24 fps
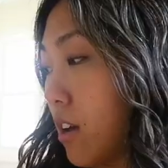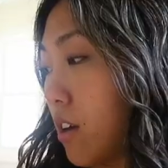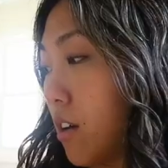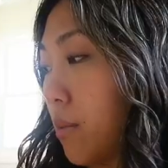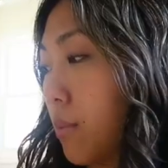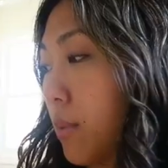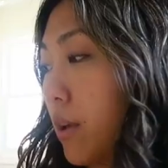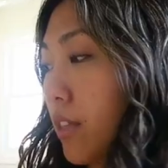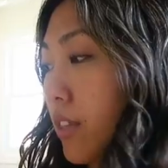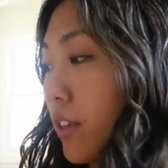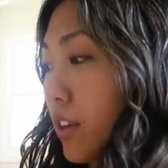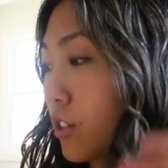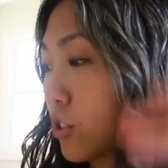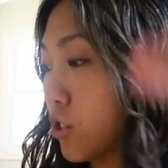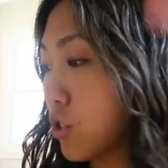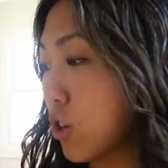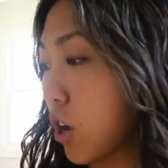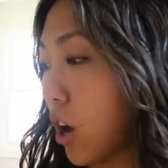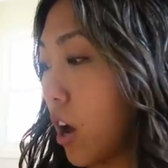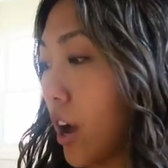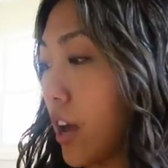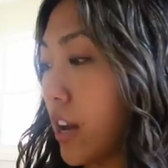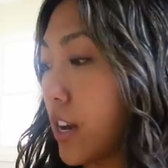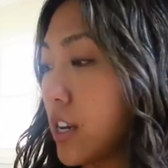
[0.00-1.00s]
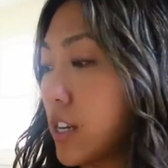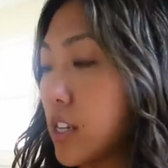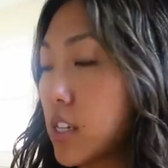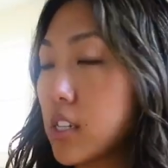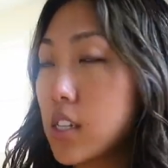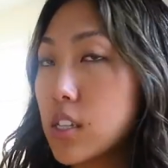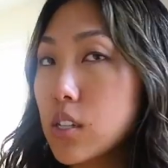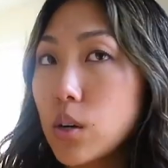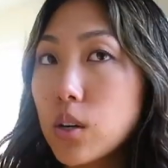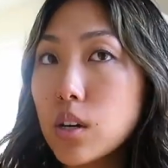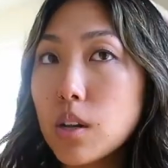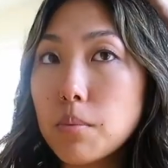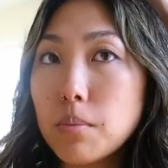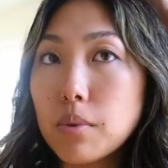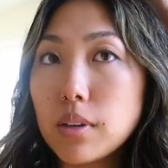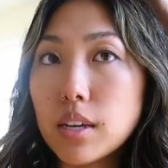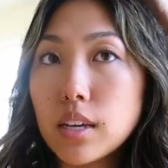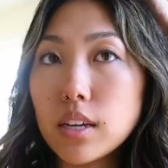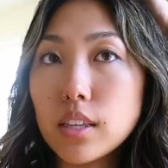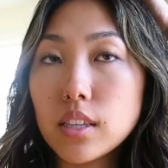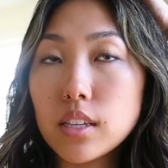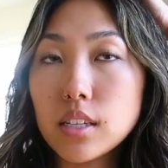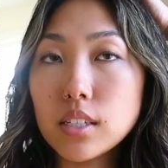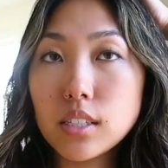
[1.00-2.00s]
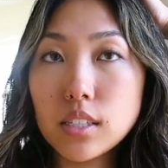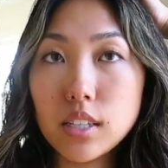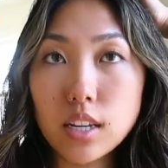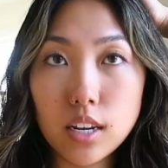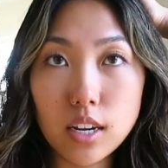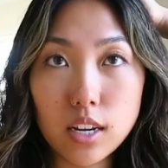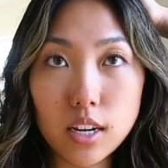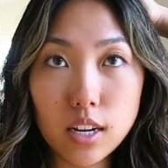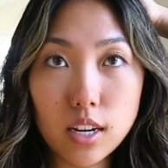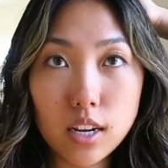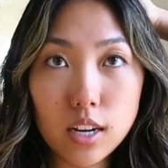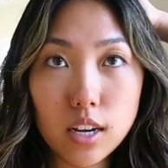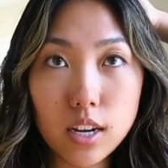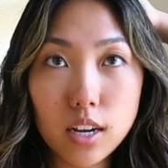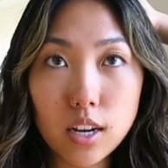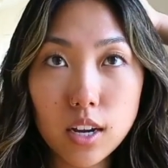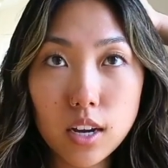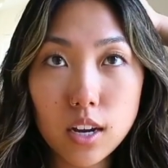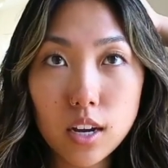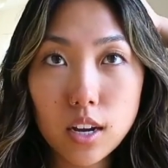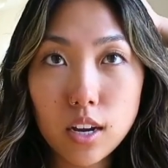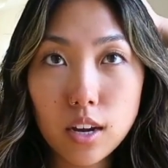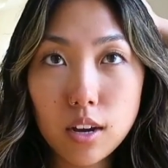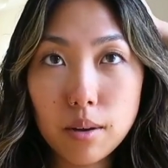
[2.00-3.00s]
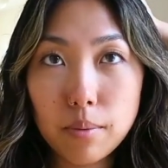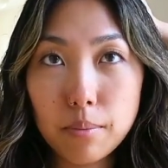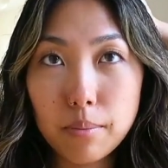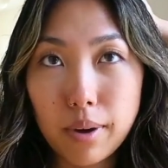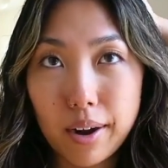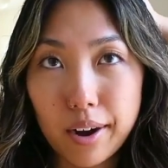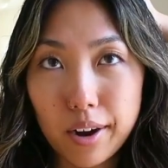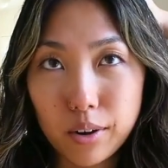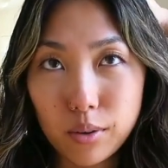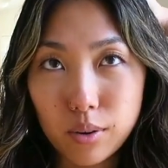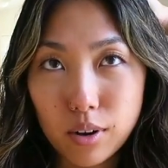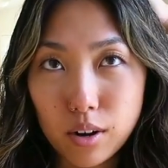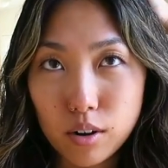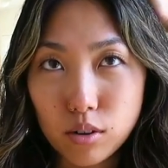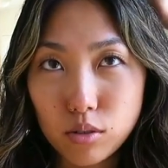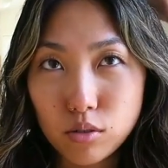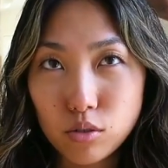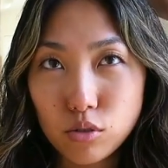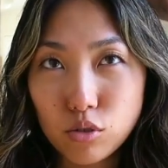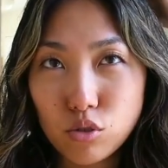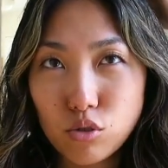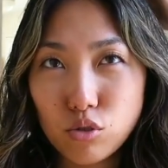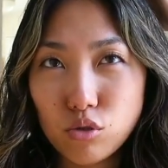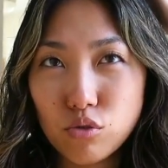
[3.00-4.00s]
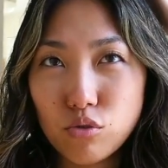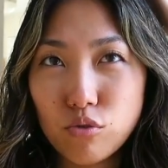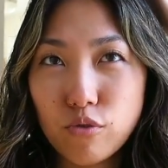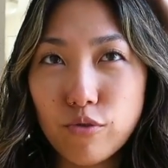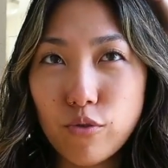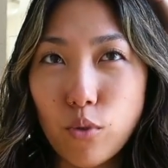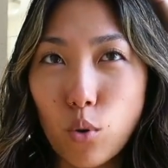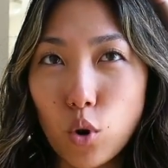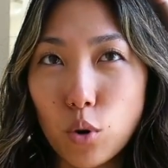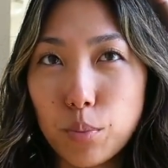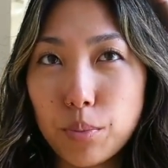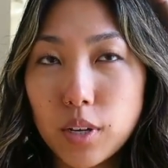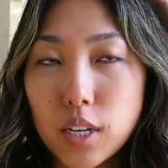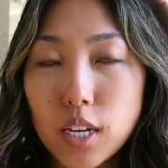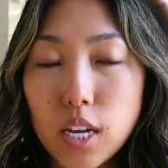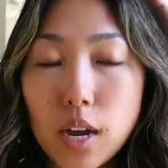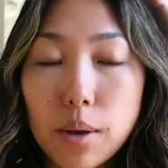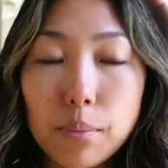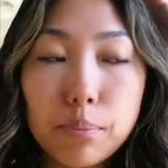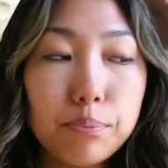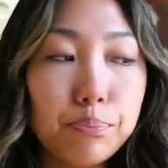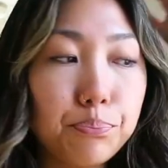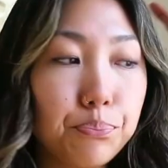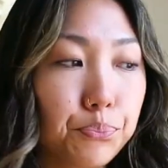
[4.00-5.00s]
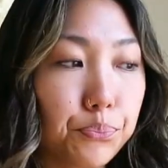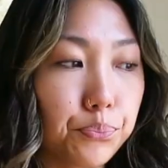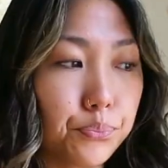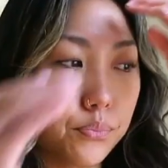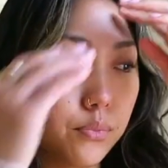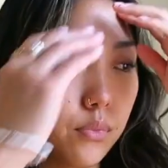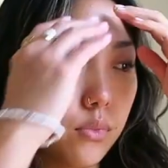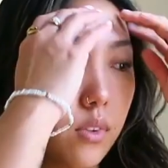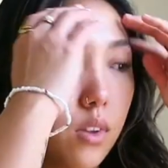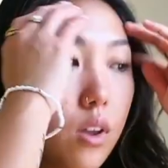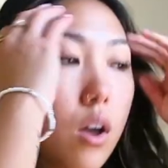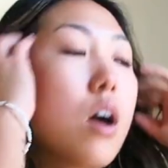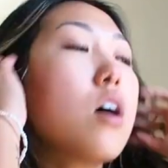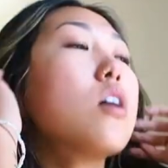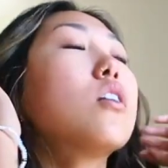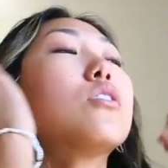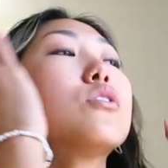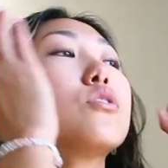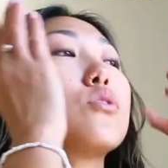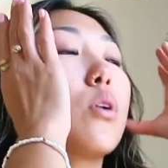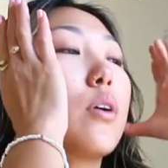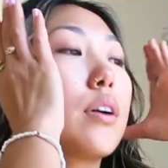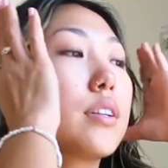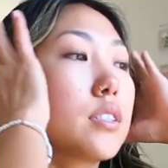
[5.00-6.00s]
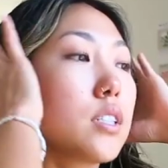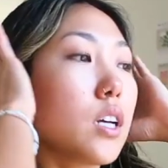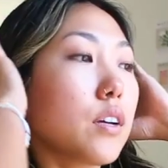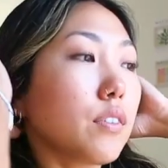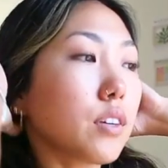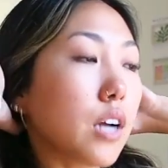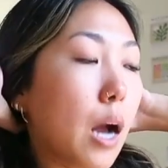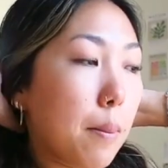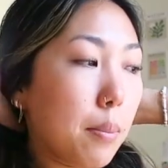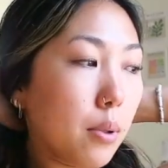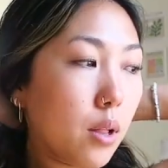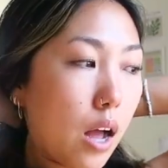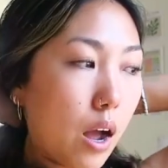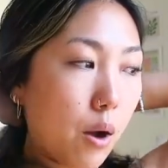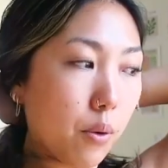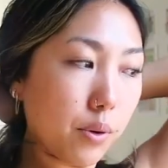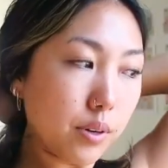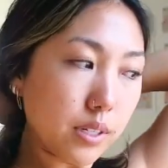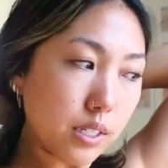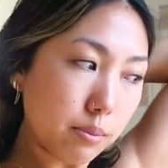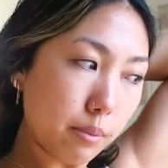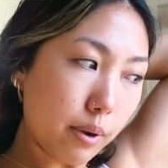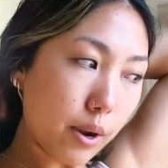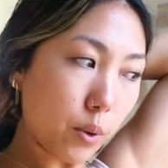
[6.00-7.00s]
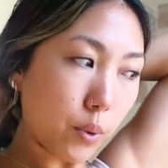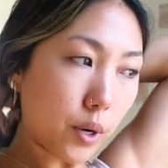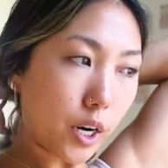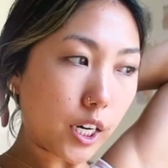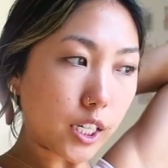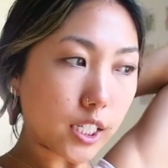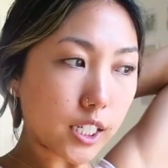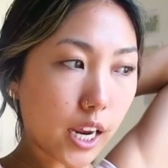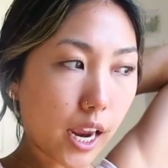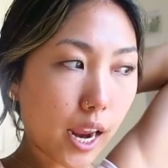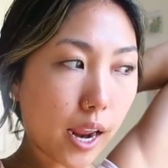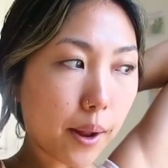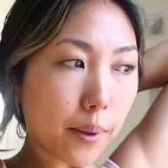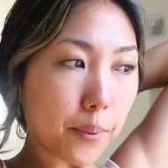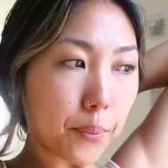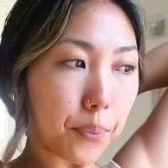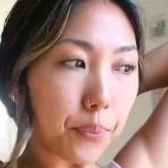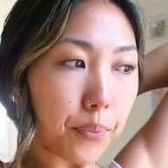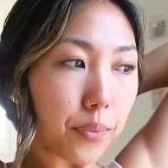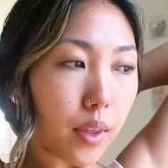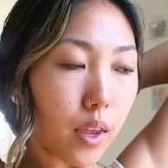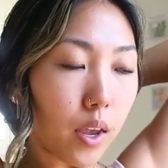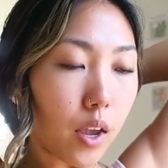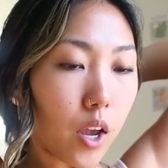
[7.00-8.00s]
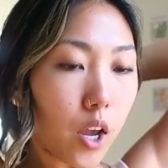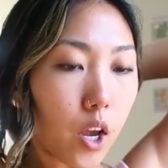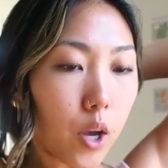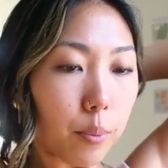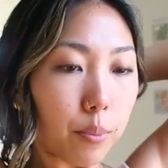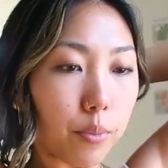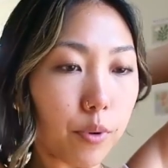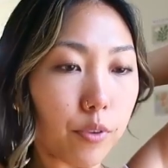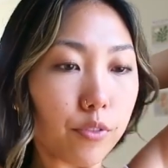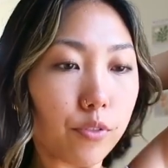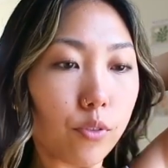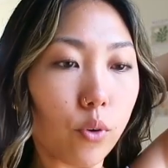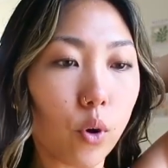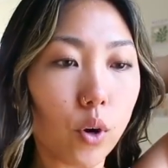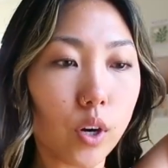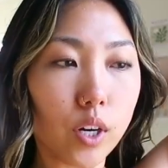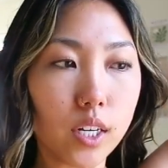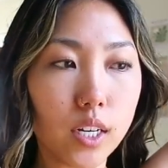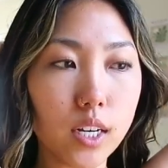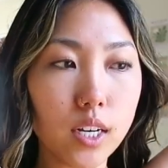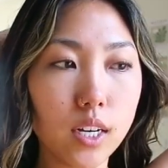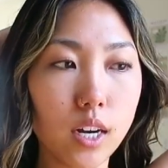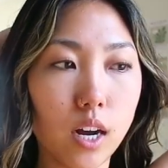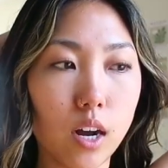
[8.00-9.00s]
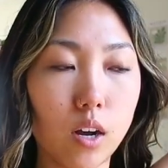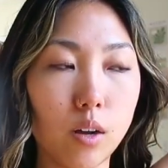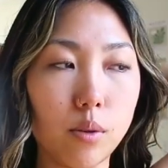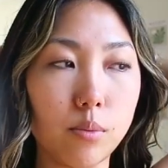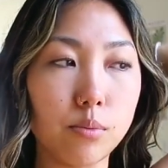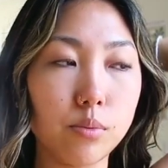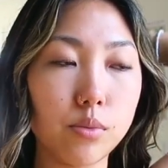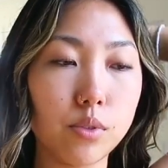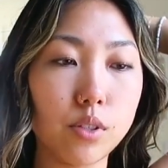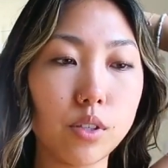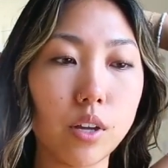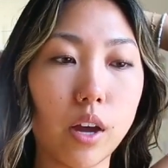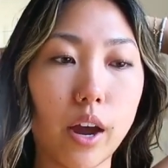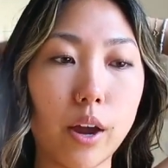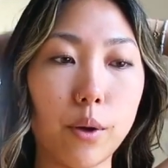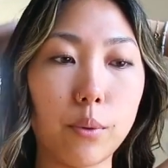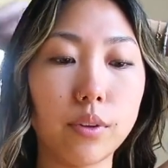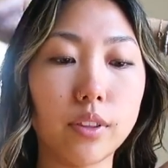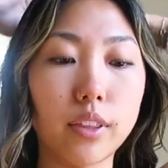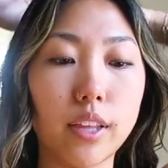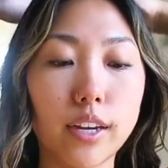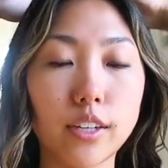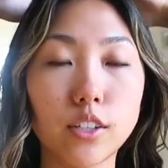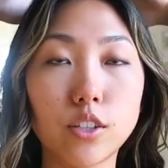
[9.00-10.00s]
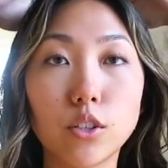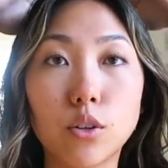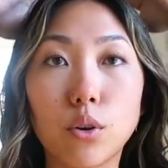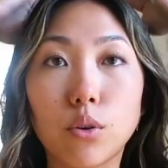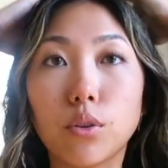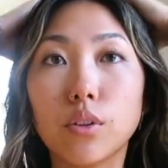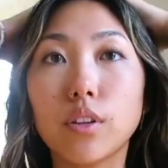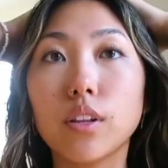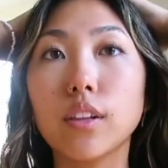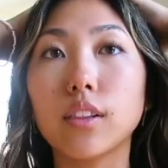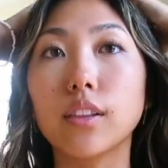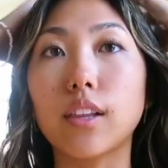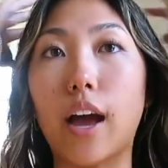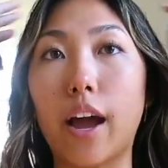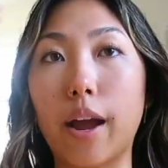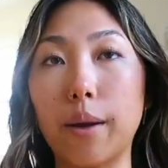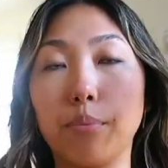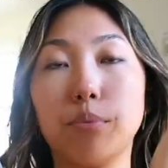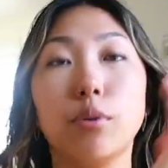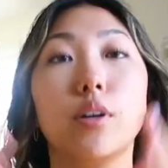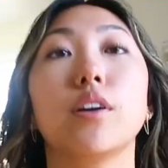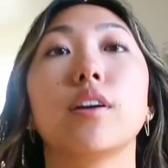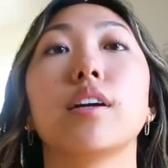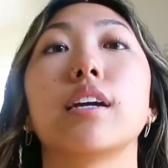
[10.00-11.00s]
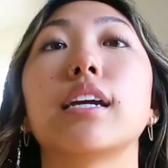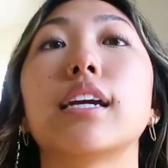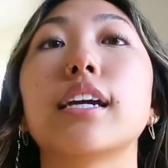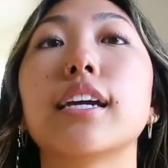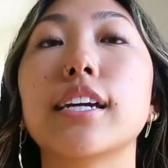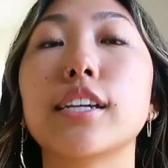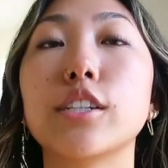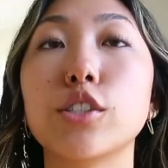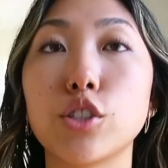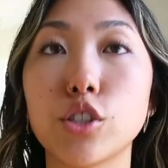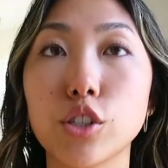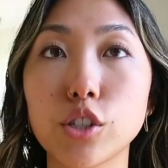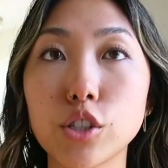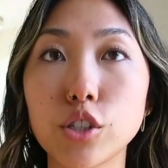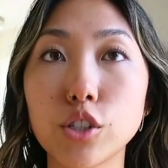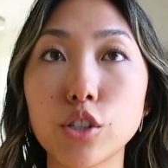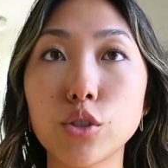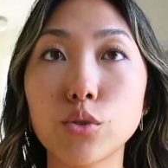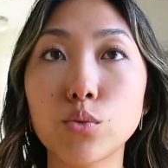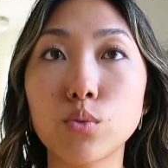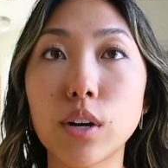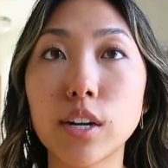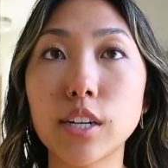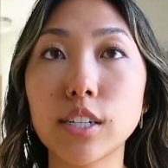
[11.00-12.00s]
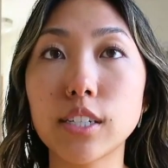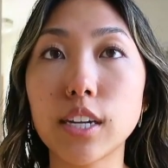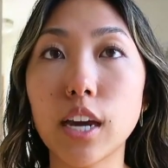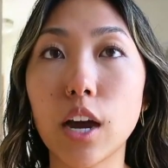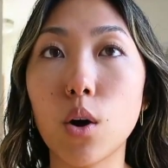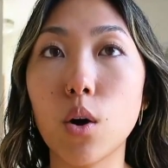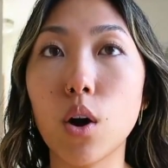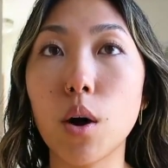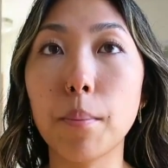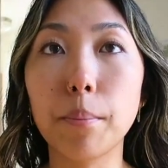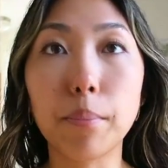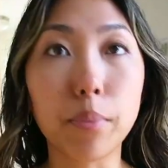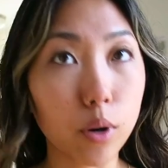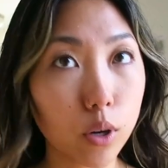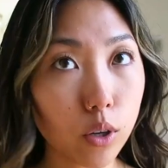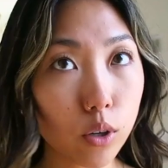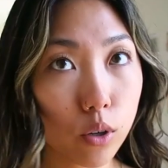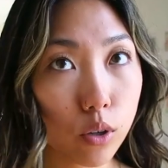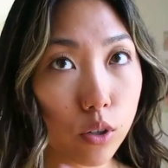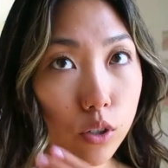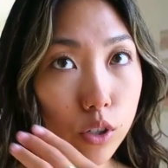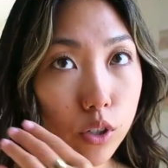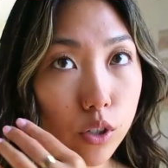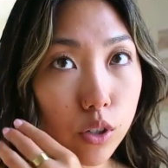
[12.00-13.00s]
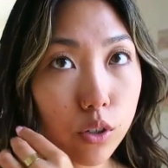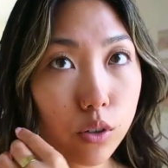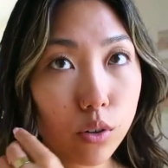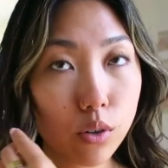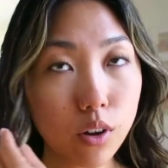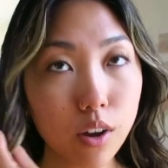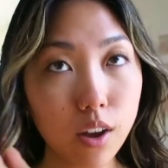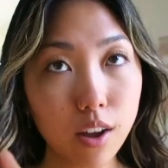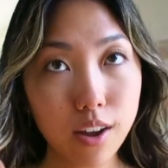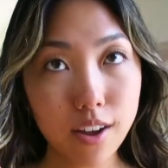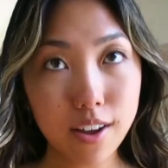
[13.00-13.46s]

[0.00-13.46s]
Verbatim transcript: Um, I think Sean is going to be in the city by around 4 p.m. So I still have a couple hours of my workday. Before he comes, I would like to go to the library and just rent out a book or two.